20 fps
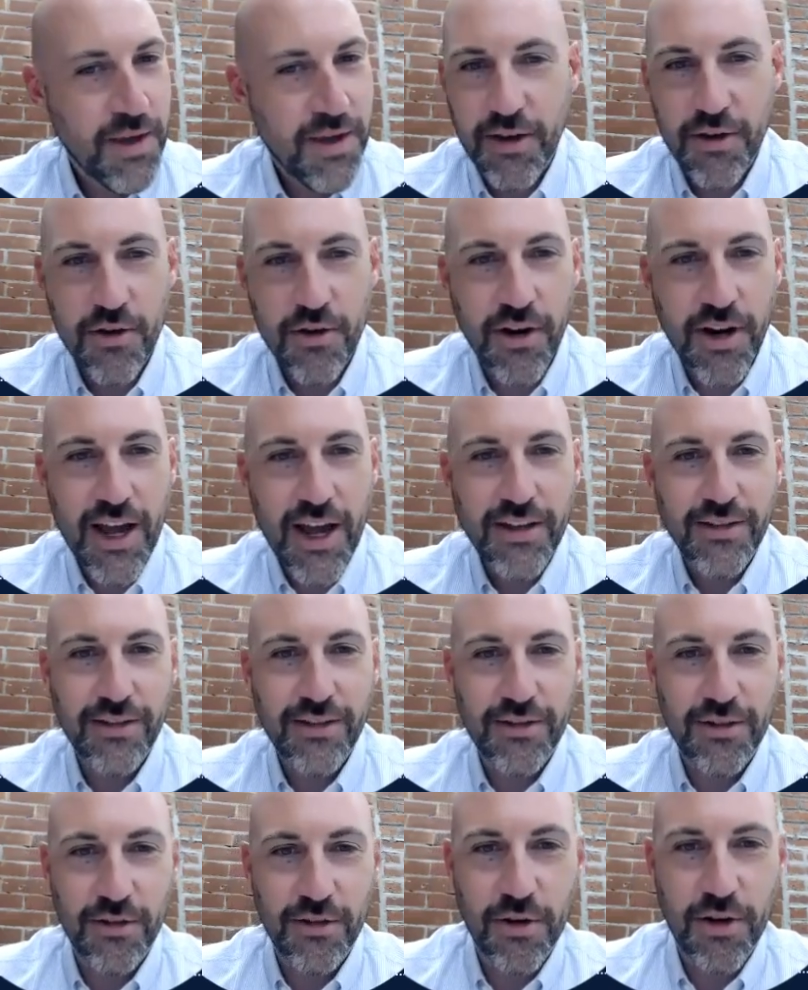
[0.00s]
your guess
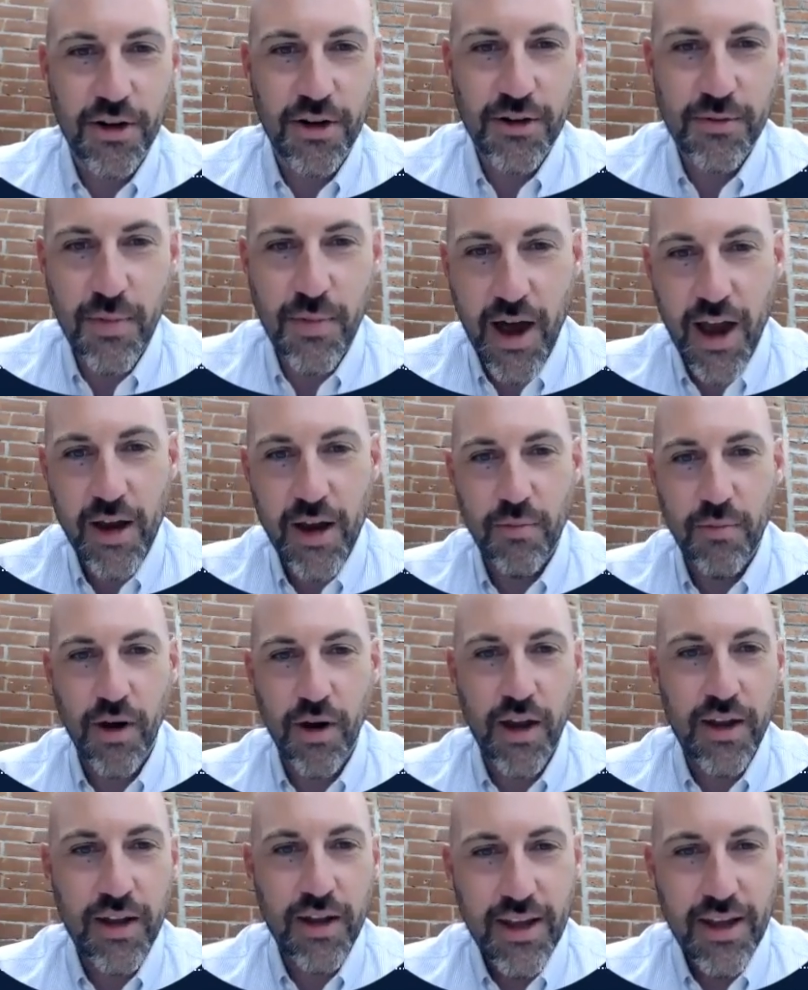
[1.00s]
is as good as mine,
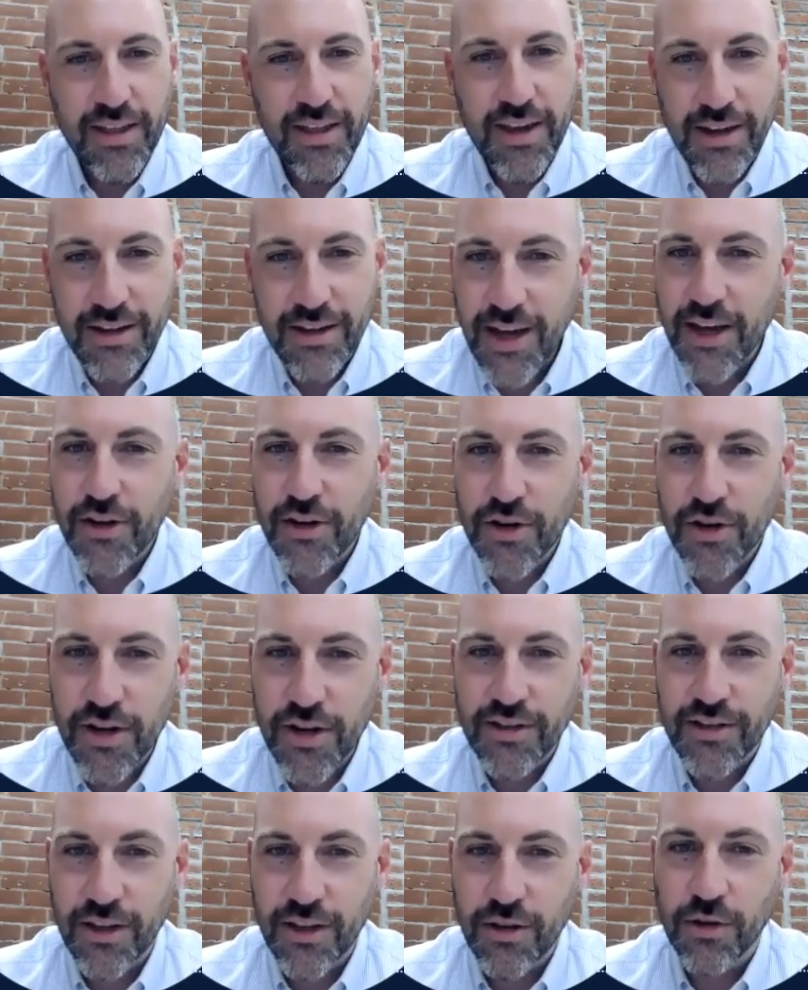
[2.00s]
but the intention
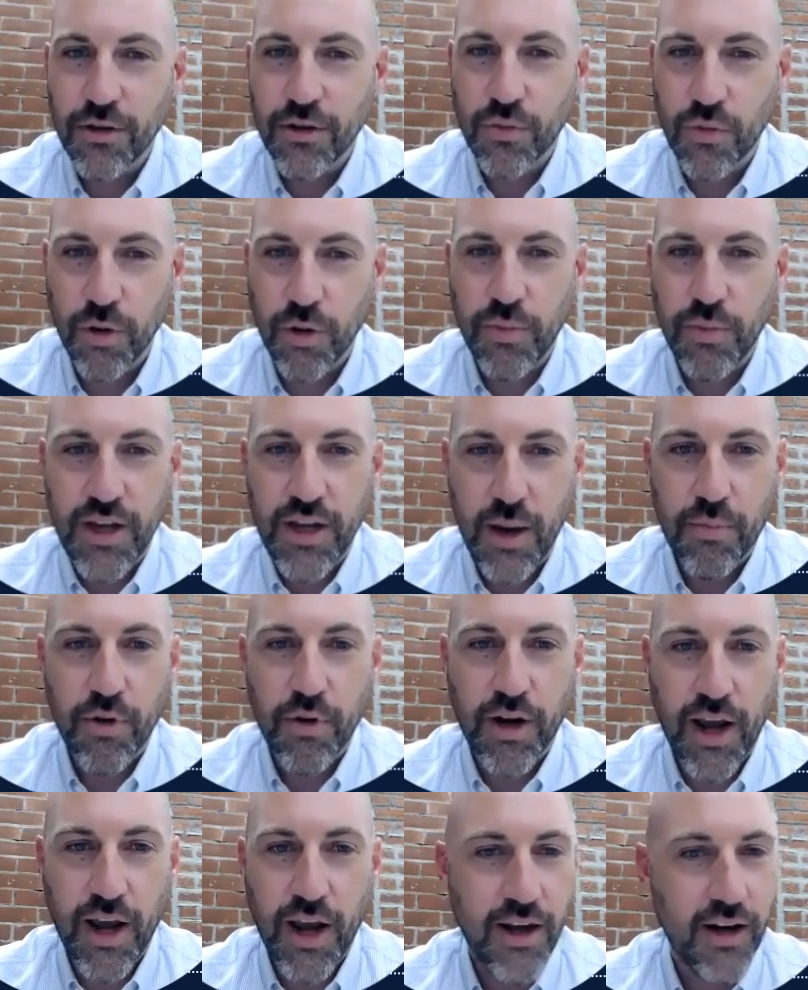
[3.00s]
is that those will be
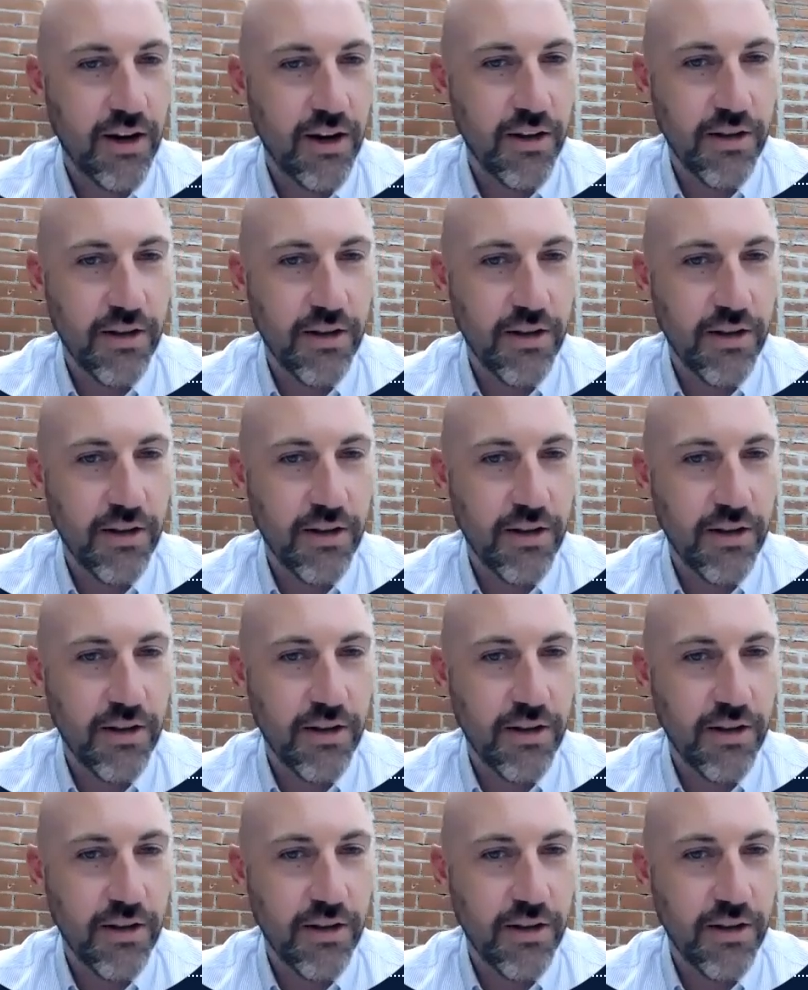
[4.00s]
deprecated.